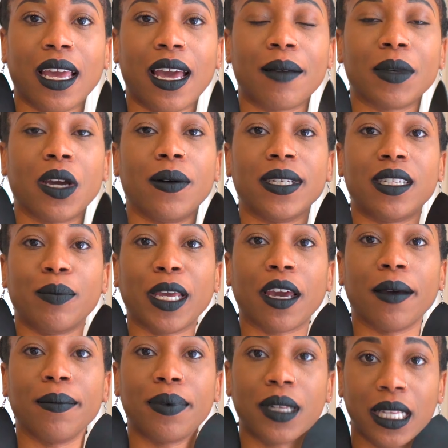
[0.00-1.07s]
I'm going to be
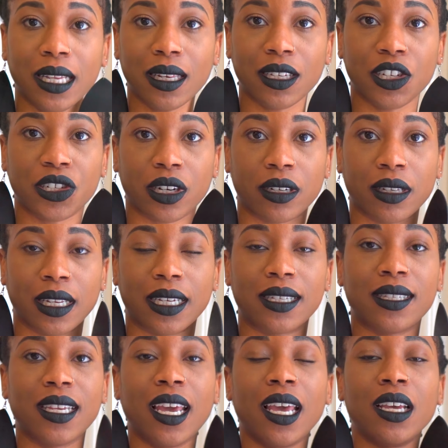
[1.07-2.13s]
completely
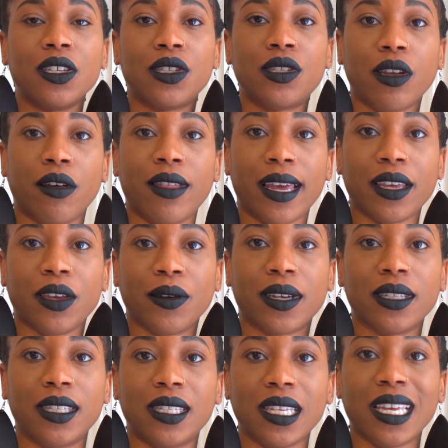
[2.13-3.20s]
shirtless so that you
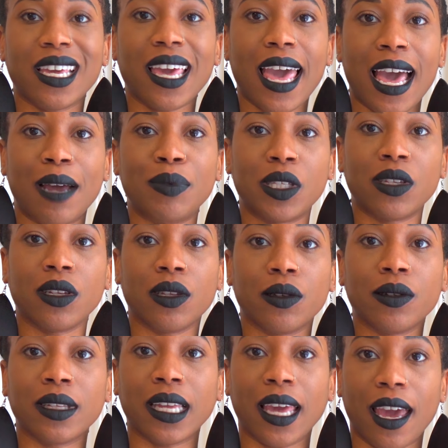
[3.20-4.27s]
can see absolutely